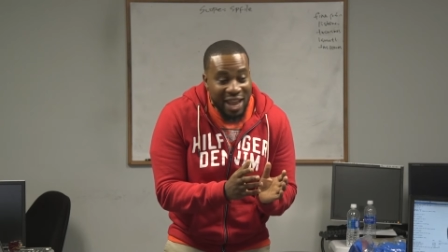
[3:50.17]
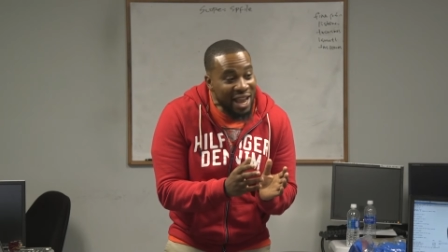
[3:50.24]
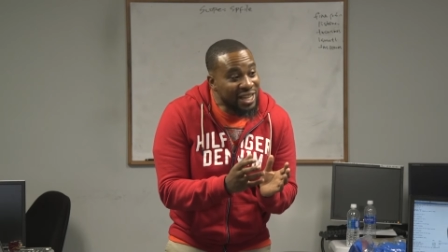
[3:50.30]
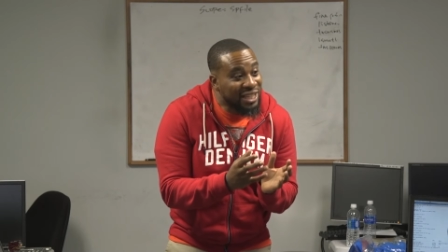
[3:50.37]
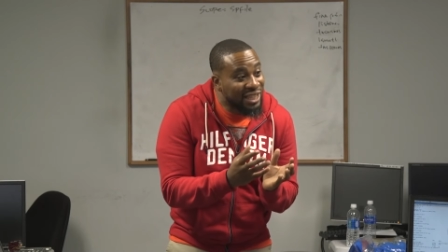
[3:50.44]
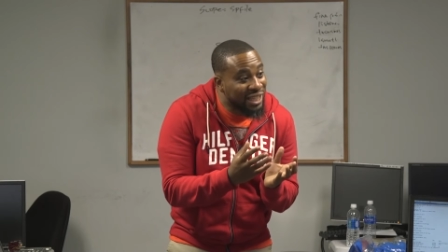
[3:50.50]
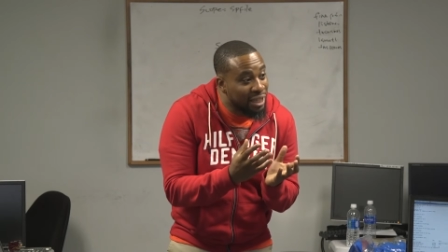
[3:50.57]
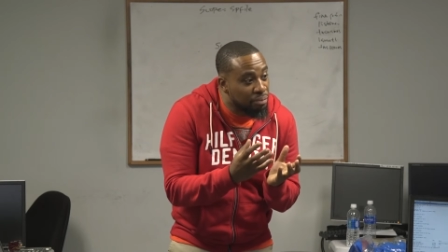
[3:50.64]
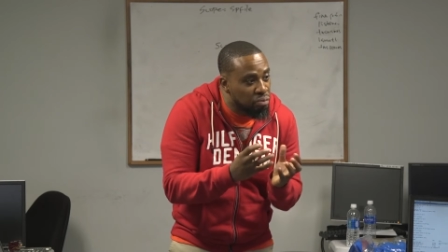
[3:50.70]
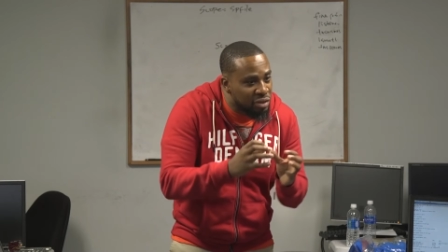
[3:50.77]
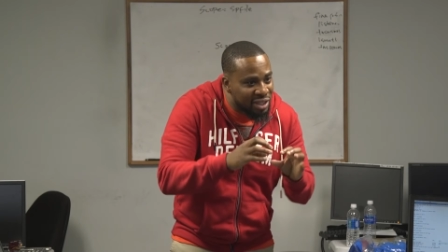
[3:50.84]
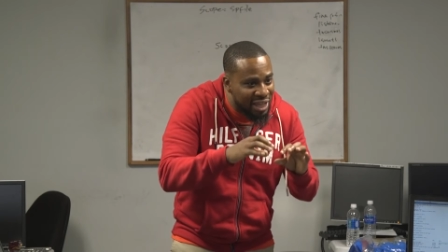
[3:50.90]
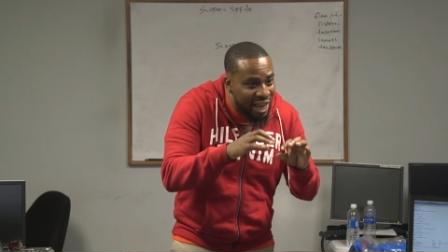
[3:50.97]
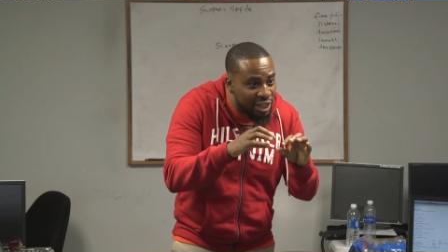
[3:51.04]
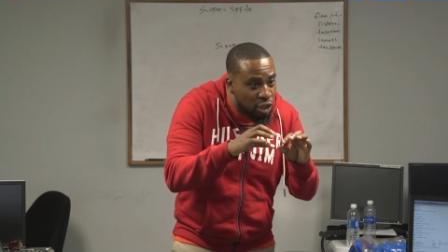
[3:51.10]
It
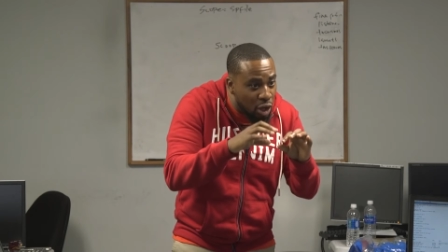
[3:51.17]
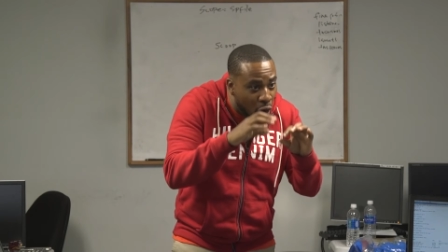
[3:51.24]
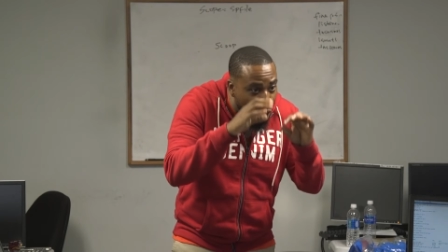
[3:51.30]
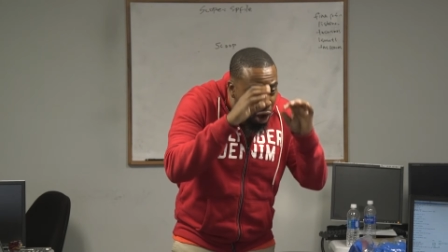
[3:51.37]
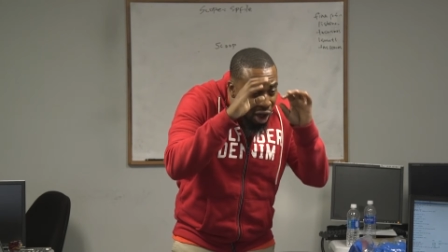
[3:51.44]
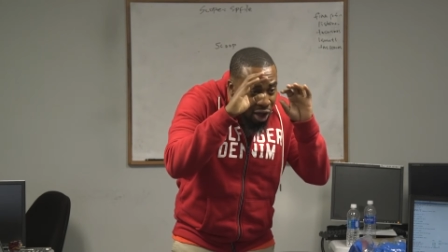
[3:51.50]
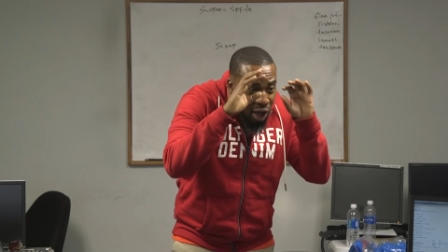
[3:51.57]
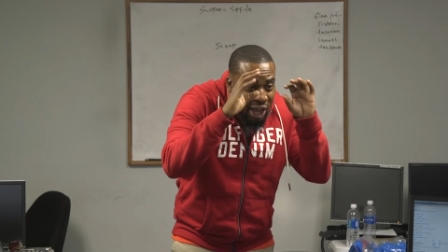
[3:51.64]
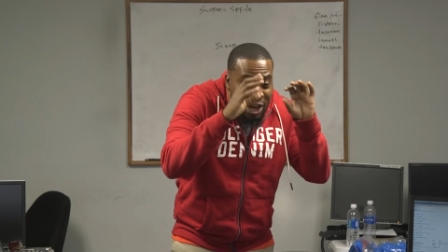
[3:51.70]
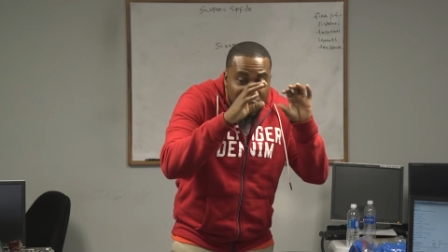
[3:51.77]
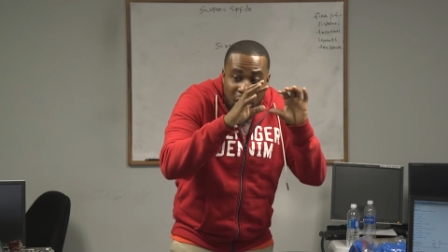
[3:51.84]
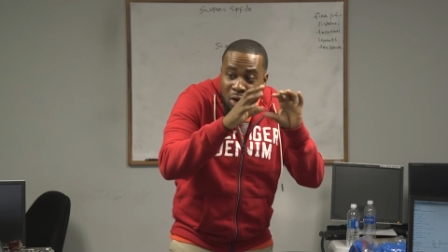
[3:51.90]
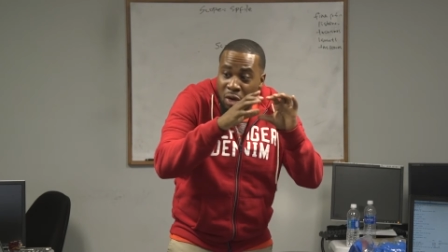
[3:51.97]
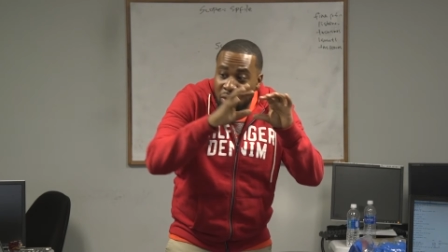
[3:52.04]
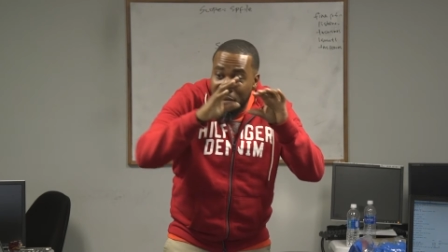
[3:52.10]
takes all,
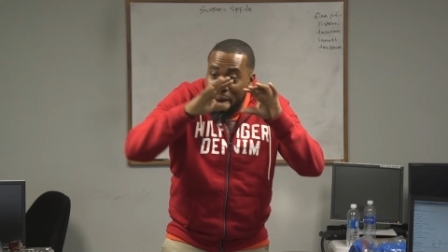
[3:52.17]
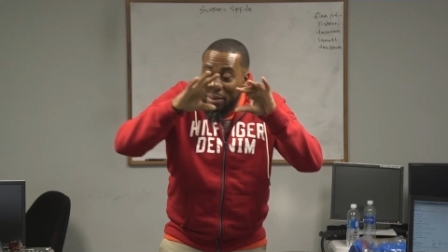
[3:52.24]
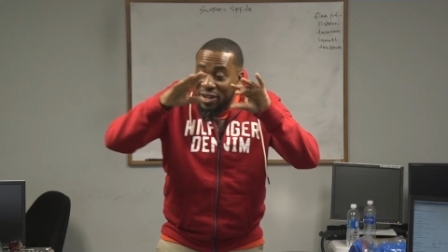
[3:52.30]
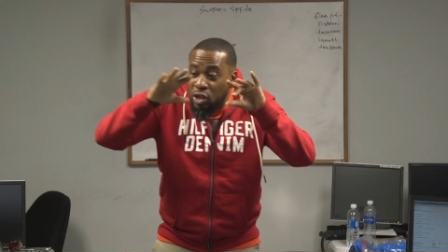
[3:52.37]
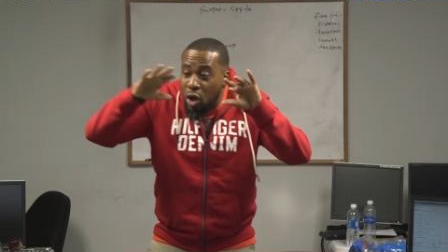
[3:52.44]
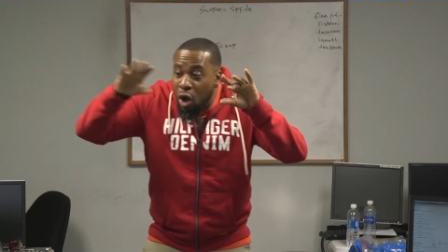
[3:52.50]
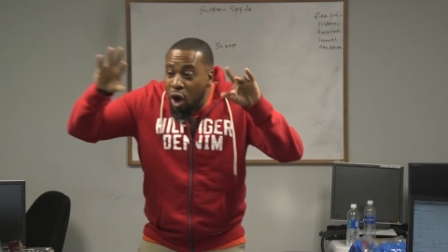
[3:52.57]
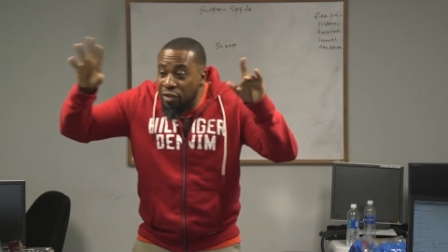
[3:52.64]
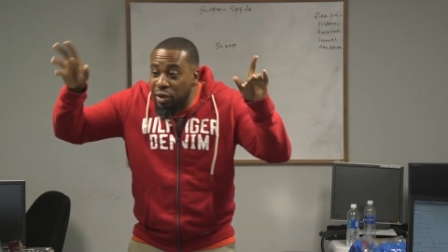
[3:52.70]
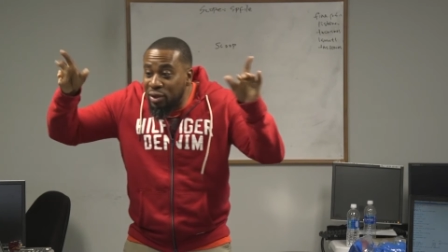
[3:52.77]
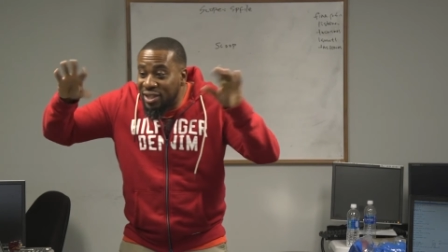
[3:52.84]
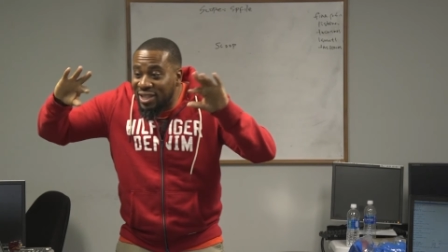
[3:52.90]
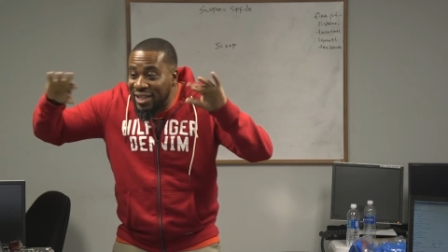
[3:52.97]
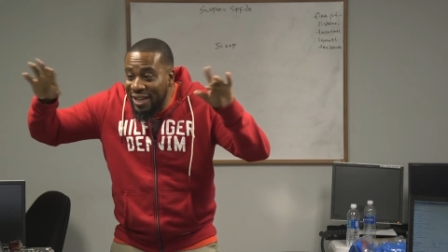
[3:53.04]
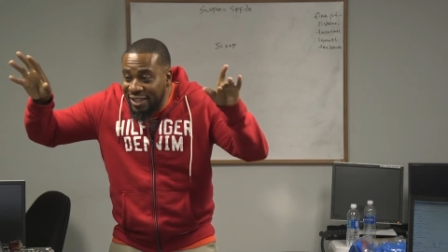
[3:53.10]
it remembers all
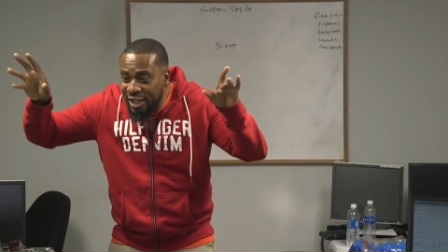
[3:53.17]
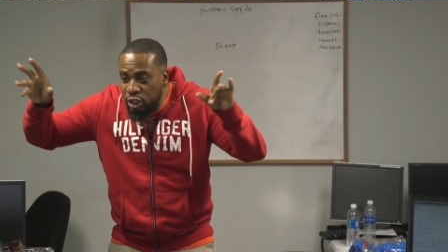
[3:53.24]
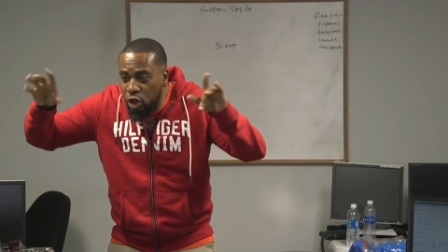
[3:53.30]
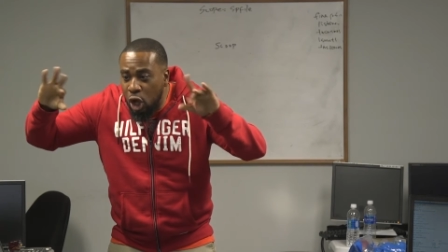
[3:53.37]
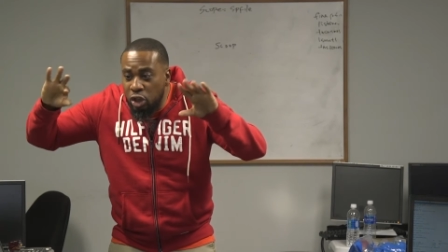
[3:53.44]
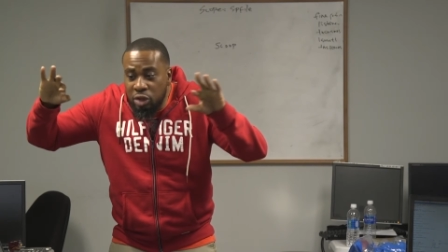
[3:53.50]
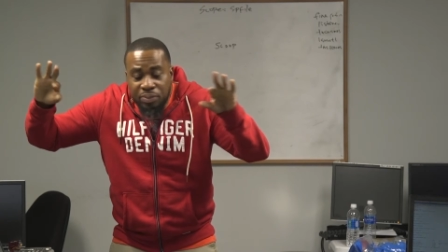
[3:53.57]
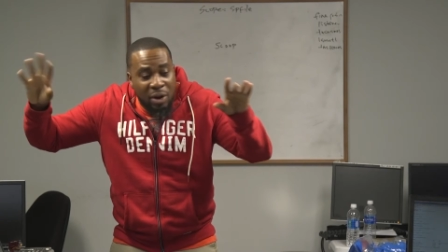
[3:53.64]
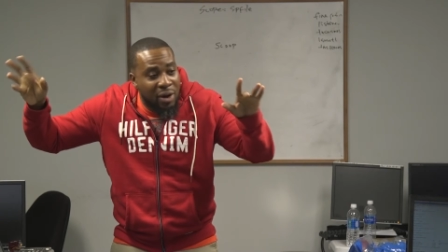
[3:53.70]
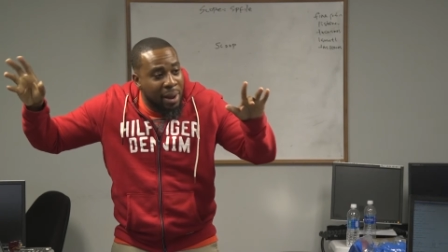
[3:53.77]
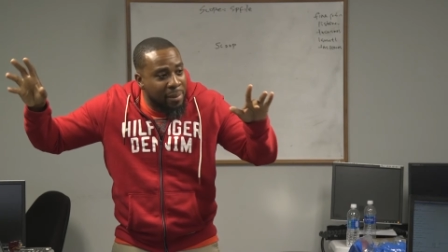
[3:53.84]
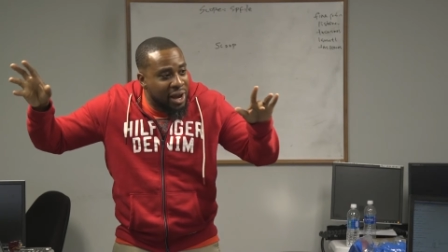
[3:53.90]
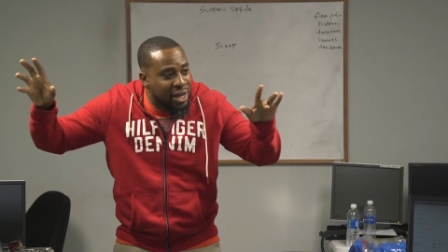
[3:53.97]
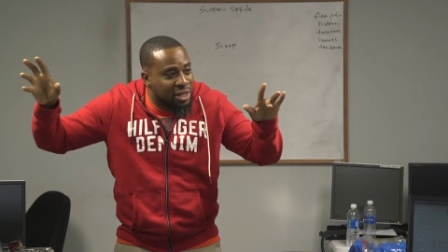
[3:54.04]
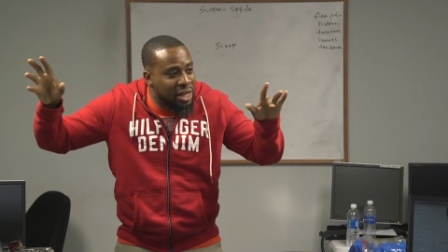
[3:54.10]
those settings, all those
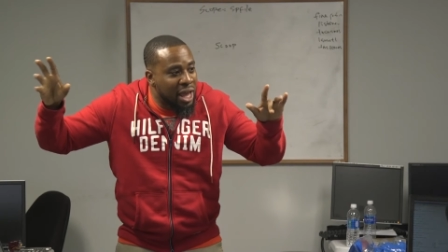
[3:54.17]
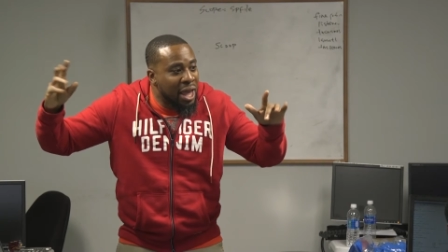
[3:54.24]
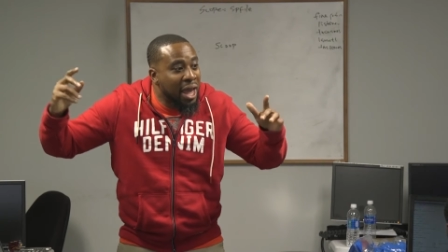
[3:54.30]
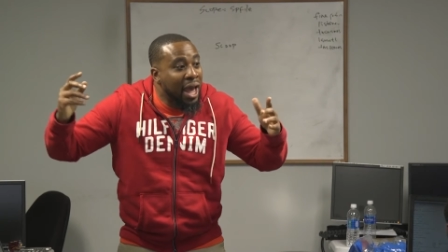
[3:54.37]
parameters,